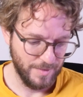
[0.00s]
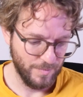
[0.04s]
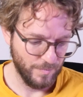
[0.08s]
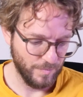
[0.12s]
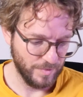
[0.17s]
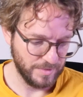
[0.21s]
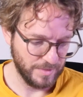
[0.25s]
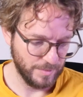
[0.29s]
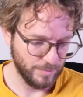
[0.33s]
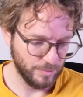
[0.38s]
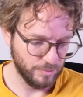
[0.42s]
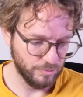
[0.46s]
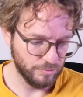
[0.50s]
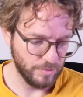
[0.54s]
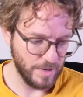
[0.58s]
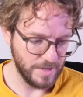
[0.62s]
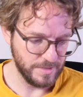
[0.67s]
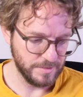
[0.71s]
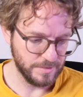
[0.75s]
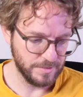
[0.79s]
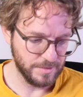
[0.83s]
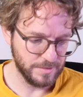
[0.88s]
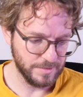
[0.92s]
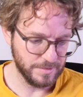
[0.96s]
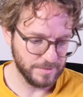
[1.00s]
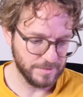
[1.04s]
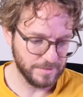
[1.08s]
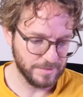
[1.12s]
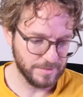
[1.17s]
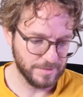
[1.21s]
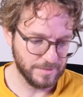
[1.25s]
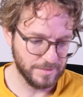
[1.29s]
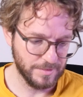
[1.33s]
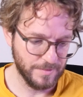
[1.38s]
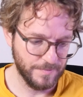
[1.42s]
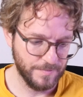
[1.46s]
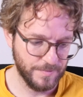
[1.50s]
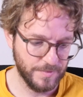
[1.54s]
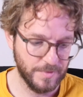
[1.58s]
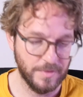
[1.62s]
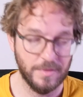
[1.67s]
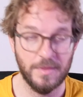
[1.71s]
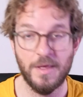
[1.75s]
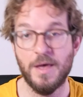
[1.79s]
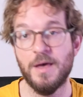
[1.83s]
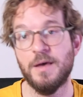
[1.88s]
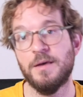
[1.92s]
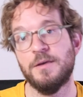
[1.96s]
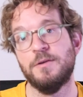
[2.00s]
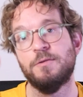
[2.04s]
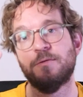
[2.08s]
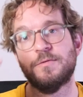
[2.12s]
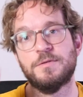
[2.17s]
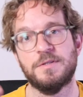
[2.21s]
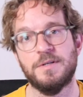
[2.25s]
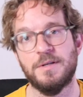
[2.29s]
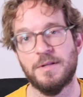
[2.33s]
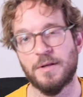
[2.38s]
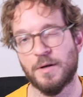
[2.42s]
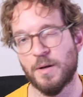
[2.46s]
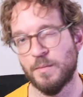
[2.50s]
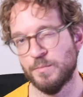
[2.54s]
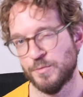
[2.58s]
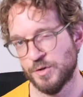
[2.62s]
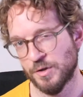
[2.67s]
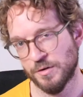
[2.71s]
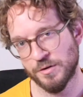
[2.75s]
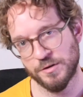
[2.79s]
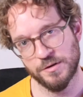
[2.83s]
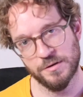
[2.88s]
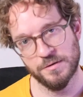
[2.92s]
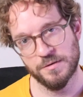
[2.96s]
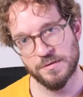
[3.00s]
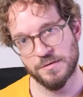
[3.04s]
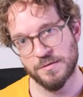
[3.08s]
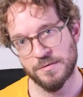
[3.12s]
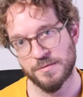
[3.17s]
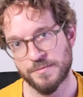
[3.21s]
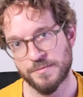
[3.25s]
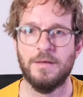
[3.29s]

When the moon rises, there you'll see the conjunction.